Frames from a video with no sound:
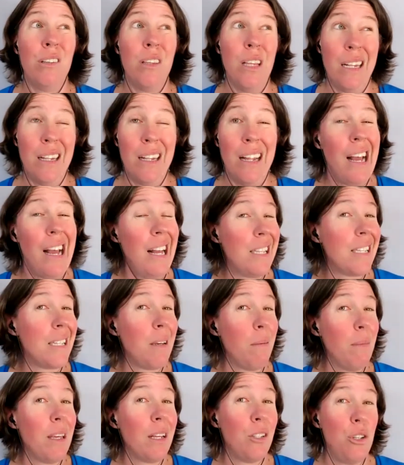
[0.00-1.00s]
then it's
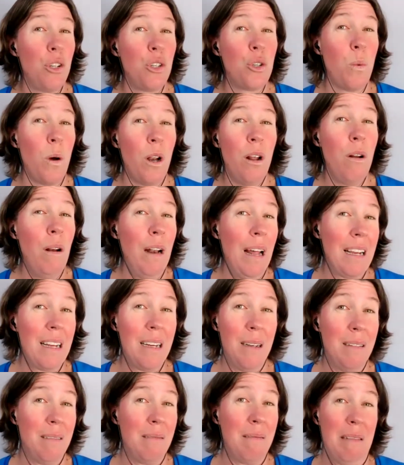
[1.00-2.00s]
something to swallow like
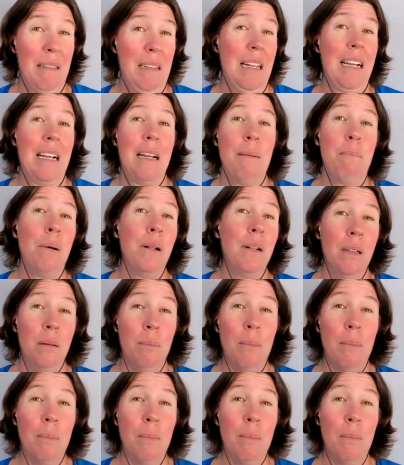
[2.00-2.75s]
a like a pill,